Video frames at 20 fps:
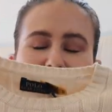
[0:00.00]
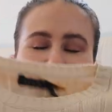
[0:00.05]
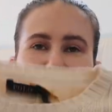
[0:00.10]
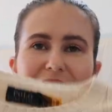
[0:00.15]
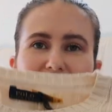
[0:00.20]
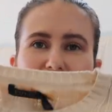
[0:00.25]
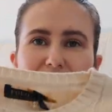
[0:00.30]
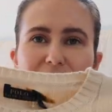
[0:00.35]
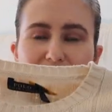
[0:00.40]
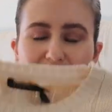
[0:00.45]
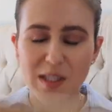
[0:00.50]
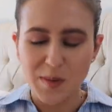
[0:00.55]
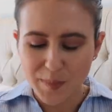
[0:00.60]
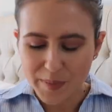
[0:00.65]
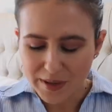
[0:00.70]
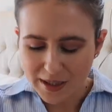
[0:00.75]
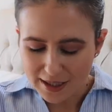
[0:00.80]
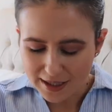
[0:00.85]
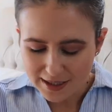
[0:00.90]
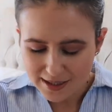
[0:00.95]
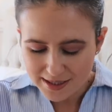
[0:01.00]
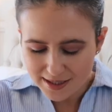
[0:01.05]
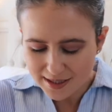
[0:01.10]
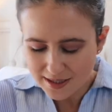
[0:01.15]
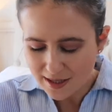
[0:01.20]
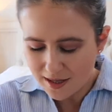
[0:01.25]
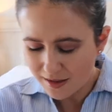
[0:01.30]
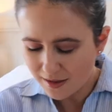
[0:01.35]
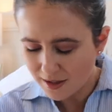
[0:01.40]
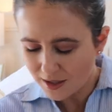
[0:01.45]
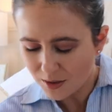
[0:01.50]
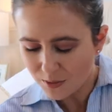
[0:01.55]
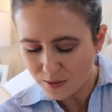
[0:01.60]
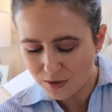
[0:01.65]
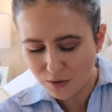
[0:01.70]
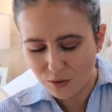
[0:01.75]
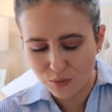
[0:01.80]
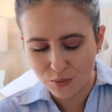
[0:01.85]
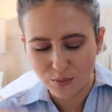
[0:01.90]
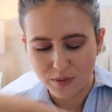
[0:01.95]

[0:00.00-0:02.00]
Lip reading: Love this. Plus, I think it would look